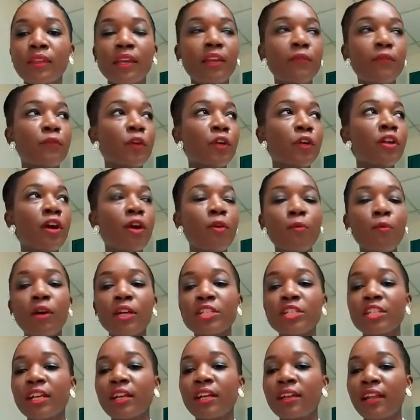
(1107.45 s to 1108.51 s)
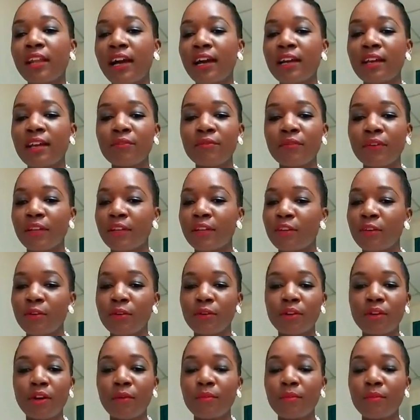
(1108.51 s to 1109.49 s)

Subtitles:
If you're not watching live and you